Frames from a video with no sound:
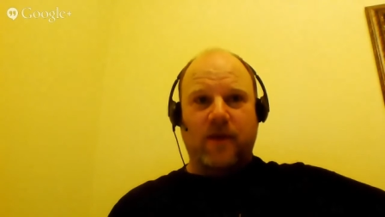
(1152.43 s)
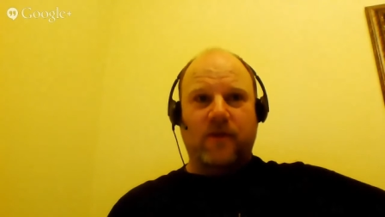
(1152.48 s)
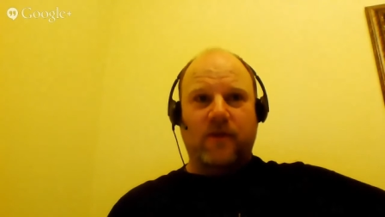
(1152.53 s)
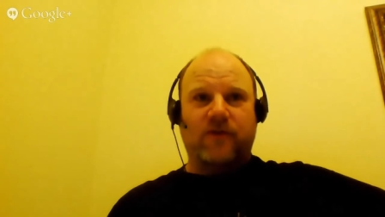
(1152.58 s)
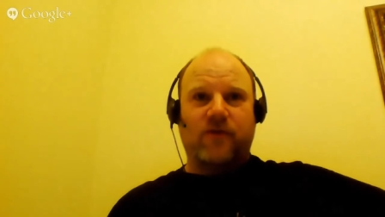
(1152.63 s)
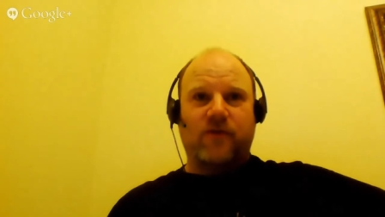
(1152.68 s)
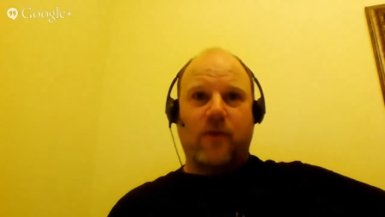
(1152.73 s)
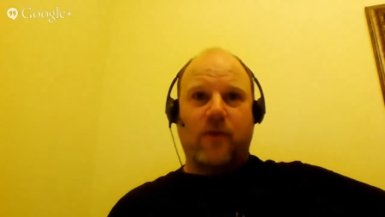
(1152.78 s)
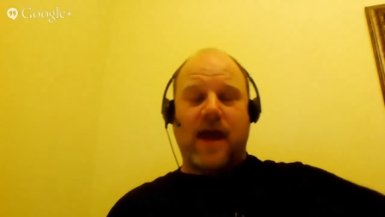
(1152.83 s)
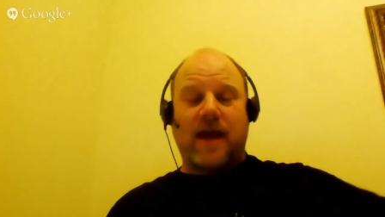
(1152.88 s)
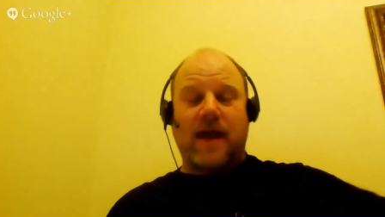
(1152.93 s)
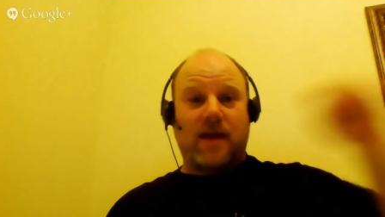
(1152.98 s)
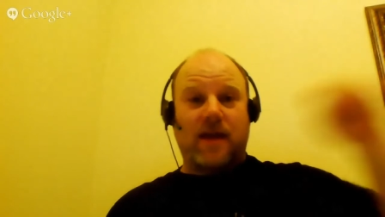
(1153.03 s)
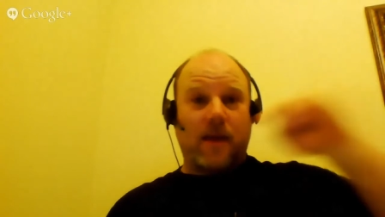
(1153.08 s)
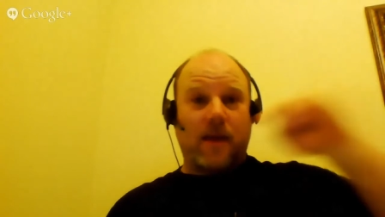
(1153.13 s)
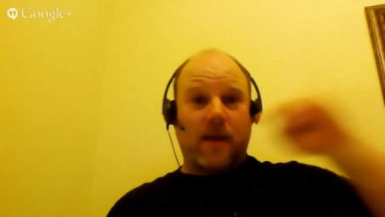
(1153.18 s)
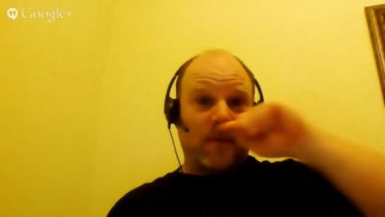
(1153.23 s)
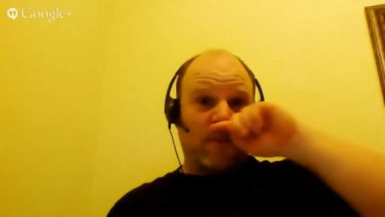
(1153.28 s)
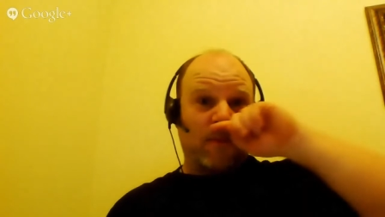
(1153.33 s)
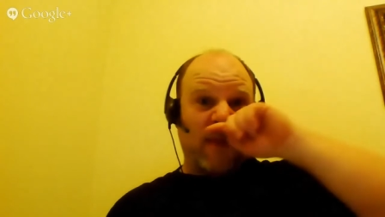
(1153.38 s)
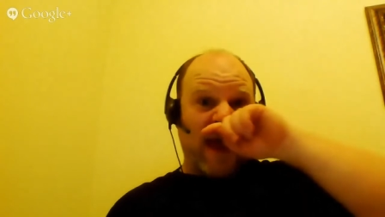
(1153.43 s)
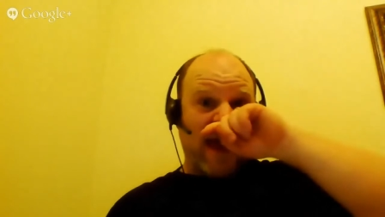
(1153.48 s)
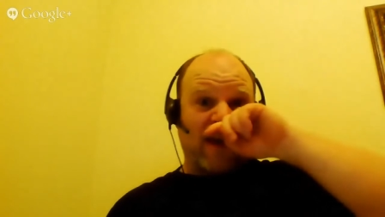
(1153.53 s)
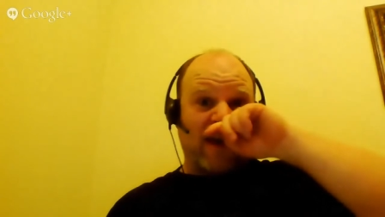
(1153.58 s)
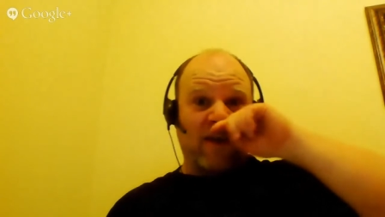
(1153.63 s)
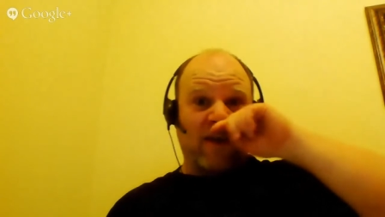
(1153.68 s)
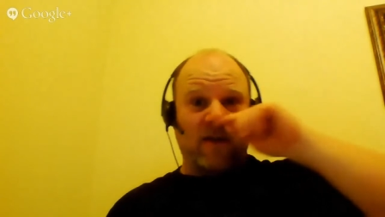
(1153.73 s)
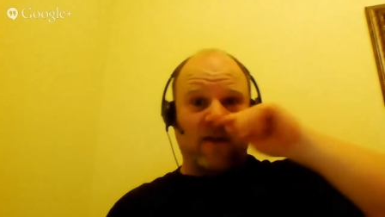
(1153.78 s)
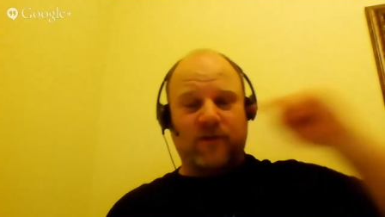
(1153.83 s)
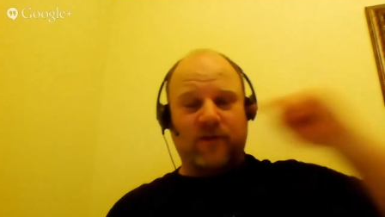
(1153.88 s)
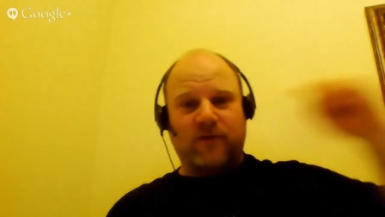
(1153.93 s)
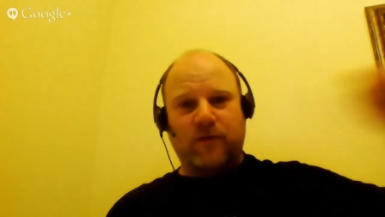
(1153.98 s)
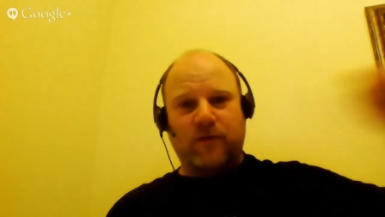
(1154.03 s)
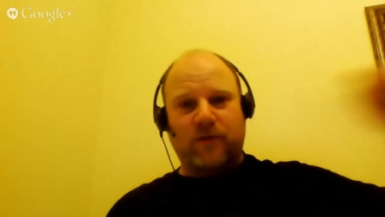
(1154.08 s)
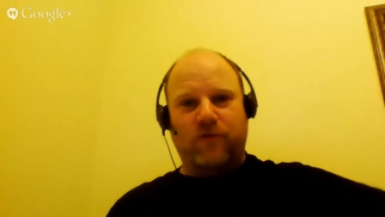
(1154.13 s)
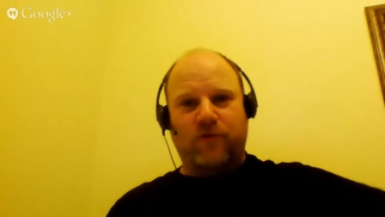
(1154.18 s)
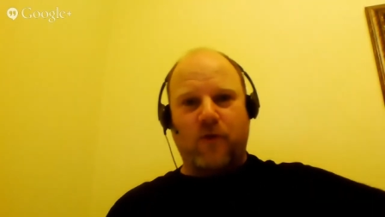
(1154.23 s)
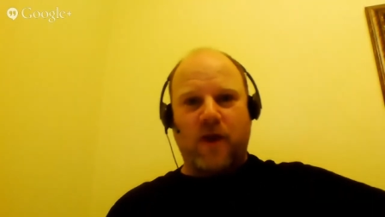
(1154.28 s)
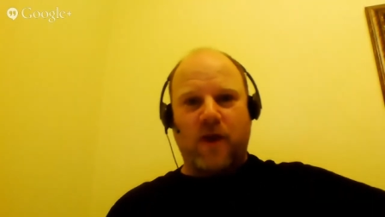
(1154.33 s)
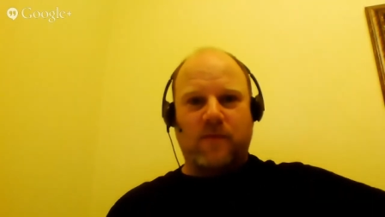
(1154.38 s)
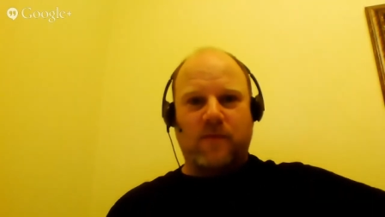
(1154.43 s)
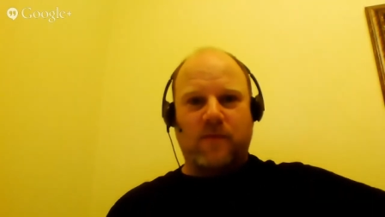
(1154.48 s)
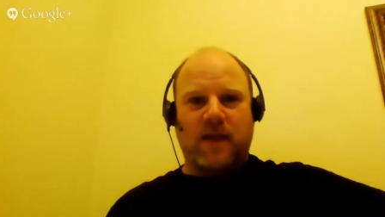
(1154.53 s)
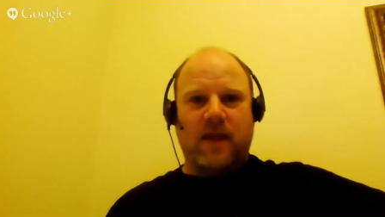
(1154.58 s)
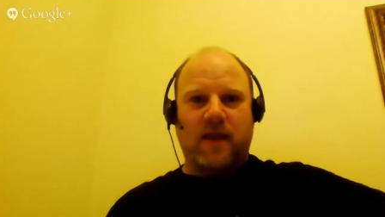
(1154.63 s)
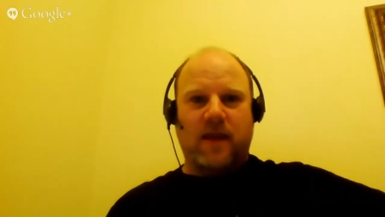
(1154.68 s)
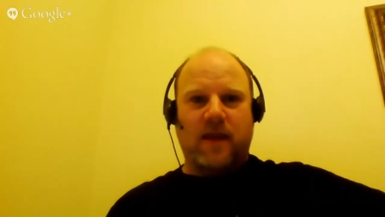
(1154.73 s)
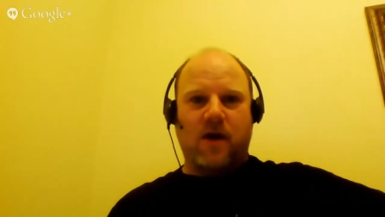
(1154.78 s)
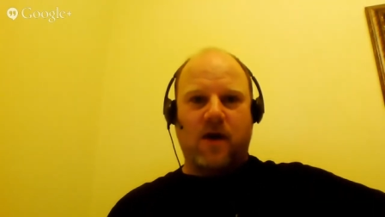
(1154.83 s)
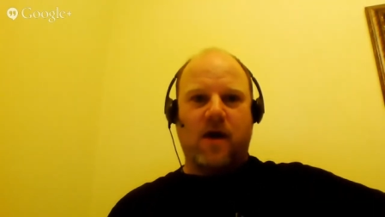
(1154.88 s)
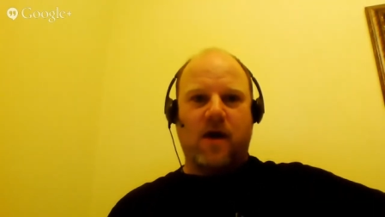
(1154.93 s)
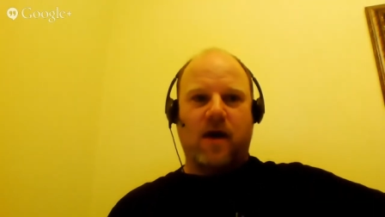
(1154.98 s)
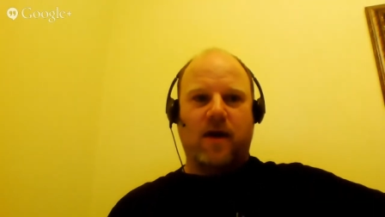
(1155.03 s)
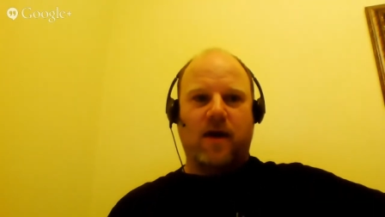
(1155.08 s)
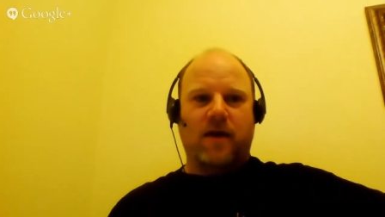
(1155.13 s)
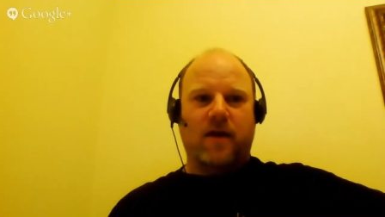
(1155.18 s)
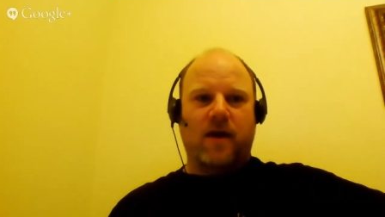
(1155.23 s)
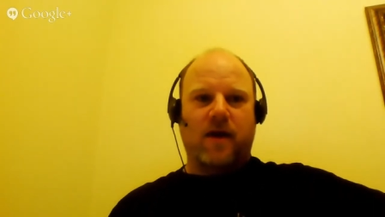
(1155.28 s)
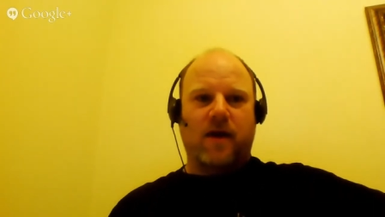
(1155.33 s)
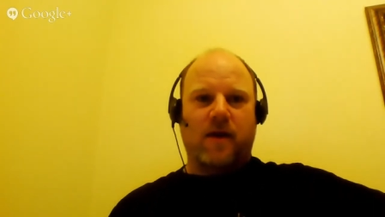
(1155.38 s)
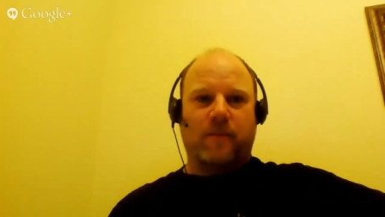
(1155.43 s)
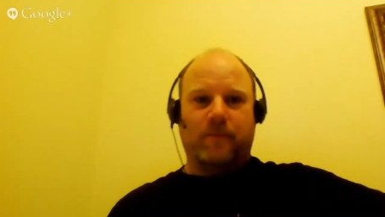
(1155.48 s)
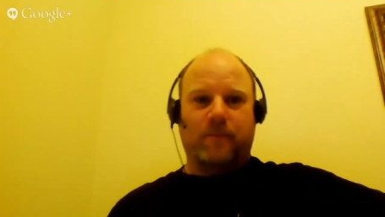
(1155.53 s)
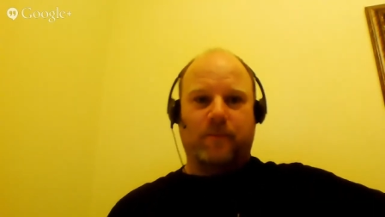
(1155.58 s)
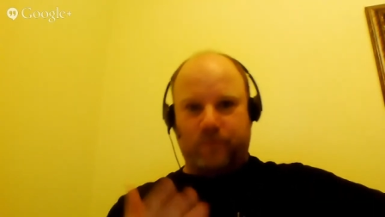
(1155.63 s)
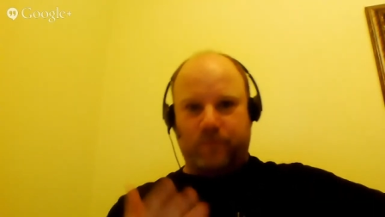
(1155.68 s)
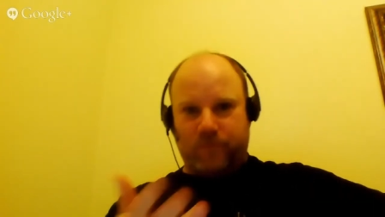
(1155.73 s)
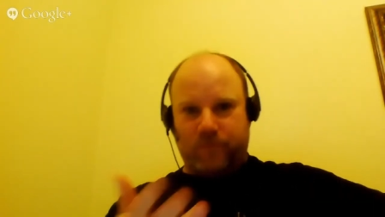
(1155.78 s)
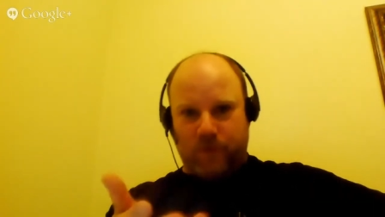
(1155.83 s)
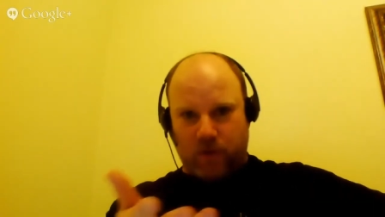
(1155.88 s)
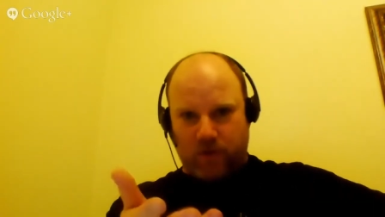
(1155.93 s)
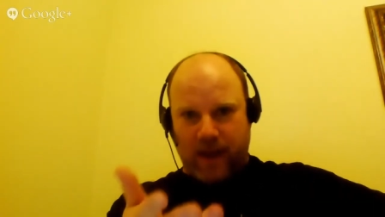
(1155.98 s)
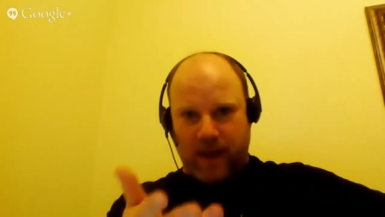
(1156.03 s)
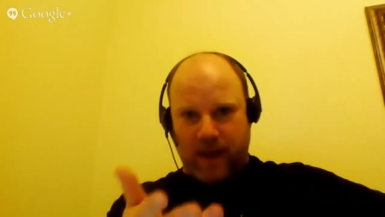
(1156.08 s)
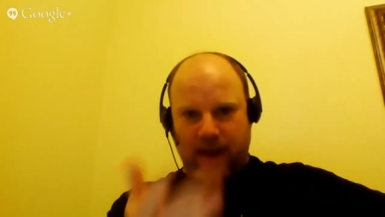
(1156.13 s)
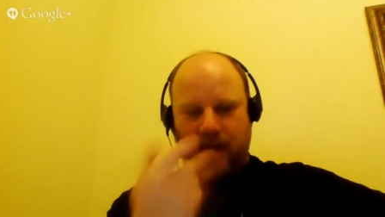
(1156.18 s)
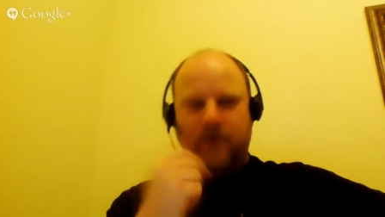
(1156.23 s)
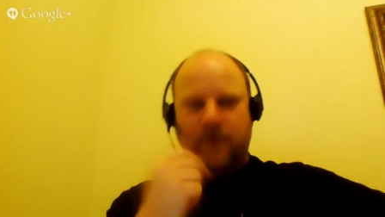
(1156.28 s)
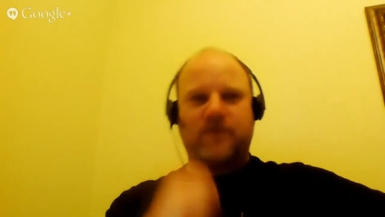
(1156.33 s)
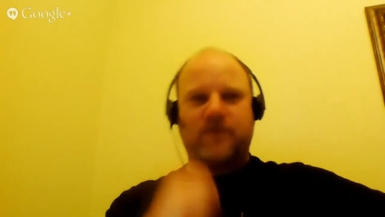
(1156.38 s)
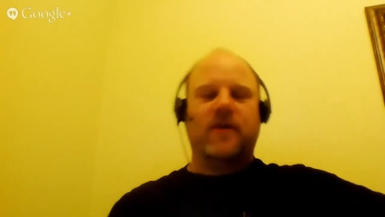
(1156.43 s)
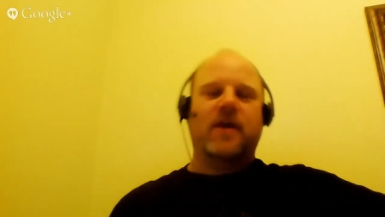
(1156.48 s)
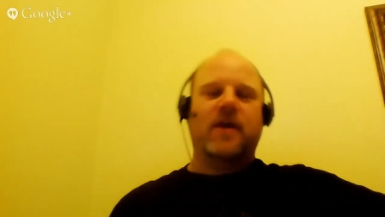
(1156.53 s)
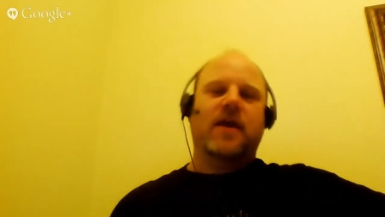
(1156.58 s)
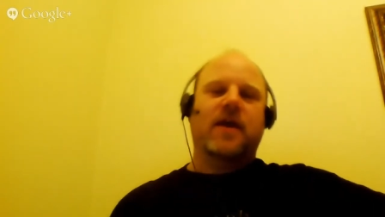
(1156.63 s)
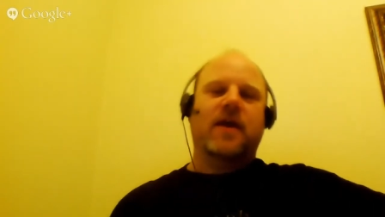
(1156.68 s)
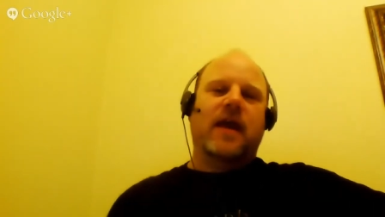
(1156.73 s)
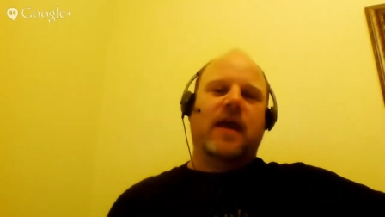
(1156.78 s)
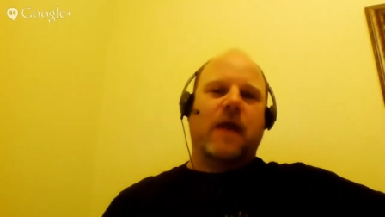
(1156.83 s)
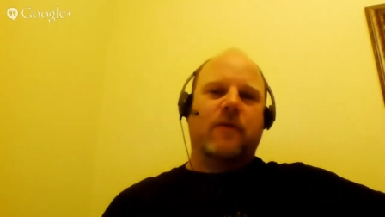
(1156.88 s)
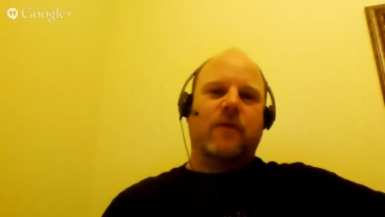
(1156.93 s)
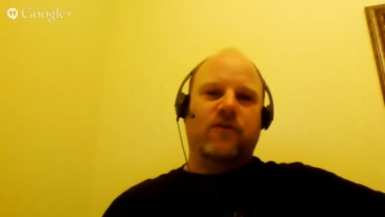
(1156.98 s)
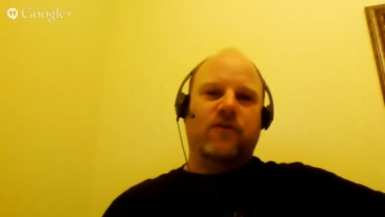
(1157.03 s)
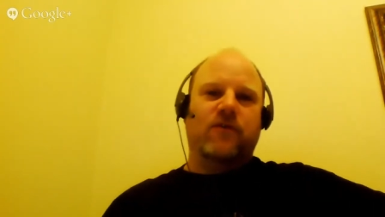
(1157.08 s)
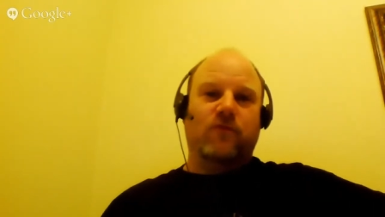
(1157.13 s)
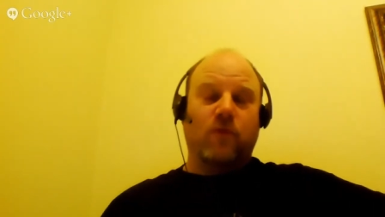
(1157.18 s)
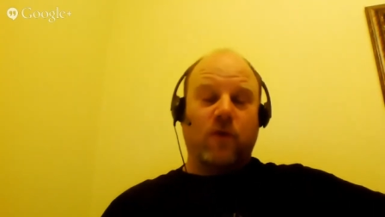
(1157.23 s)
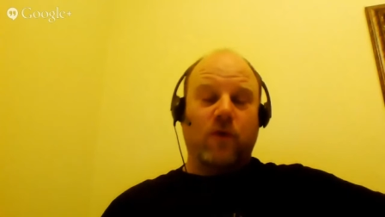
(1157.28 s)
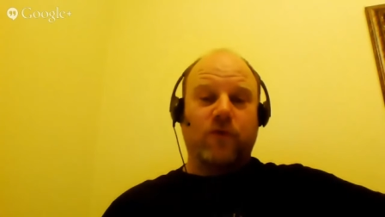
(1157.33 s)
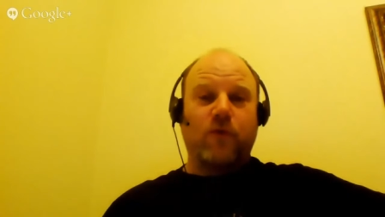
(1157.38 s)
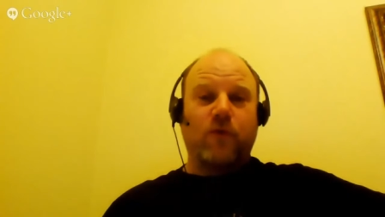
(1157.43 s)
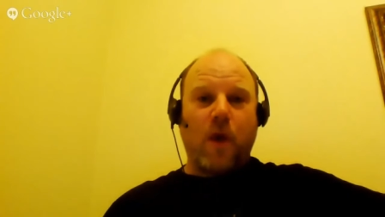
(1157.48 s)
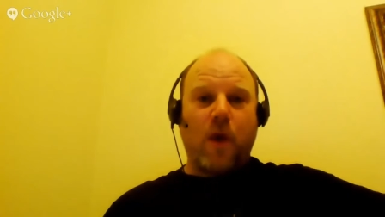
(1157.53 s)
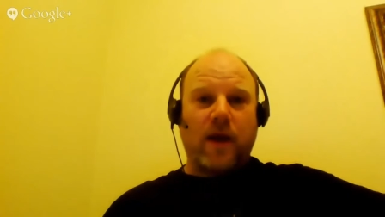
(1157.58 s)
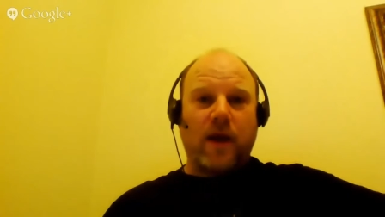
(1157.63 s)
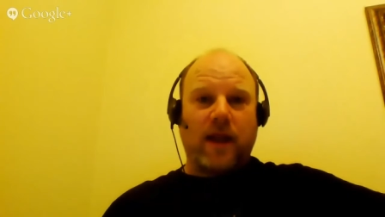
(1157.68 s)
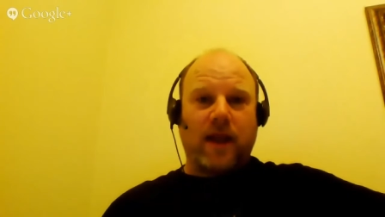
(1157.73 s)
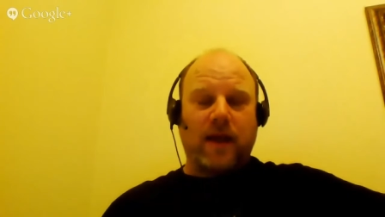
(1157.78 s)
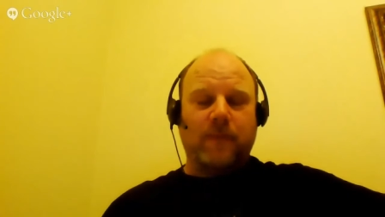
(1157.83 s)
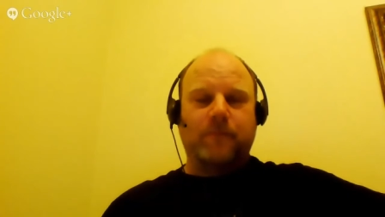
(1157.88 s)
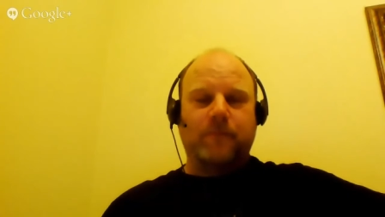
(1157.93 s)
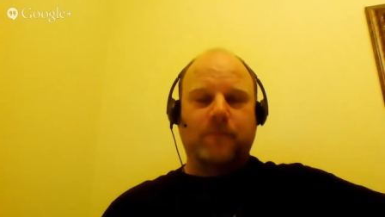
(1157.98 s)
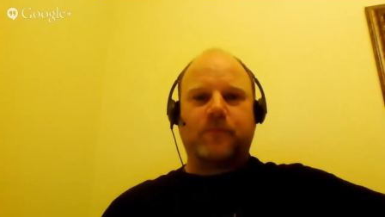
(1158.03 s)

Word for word: So I had a couple of backers join me on um, Google Hangouts, and we used Roll20.